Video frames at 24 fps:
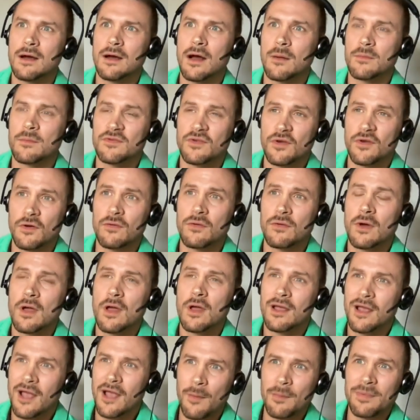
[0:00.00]
Um, so
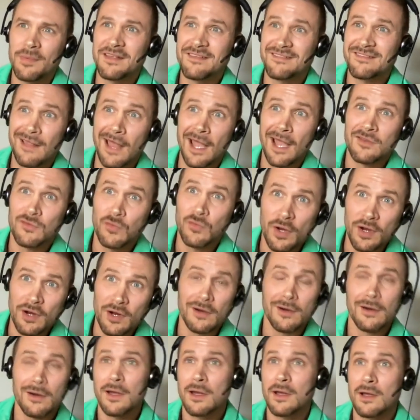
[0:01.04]
companies like
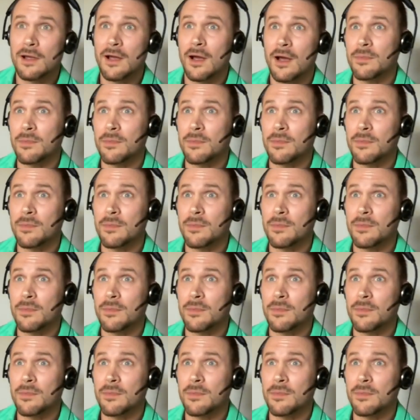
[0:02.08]
Twitter,